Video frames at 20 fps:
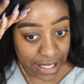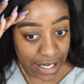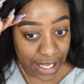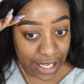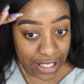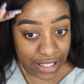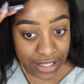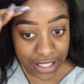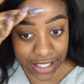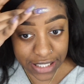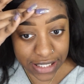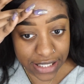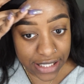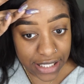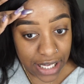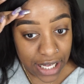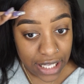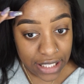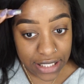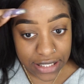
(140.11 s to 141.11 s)
Like the
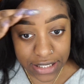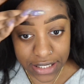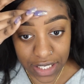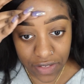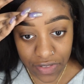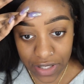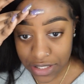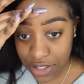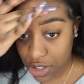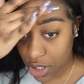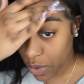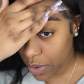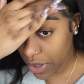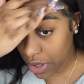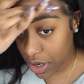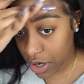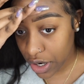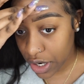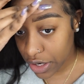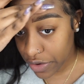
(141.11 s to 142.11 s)
stuff that's going
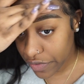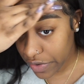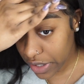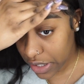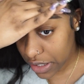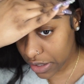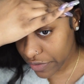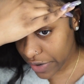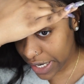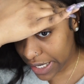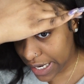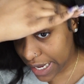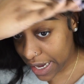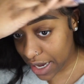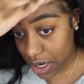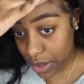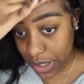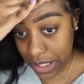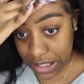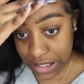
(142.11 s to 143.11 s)
on right
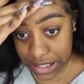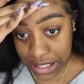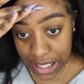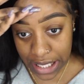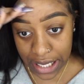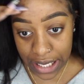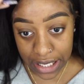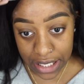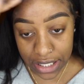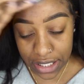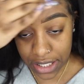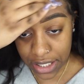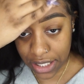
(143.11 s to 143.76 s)
now is like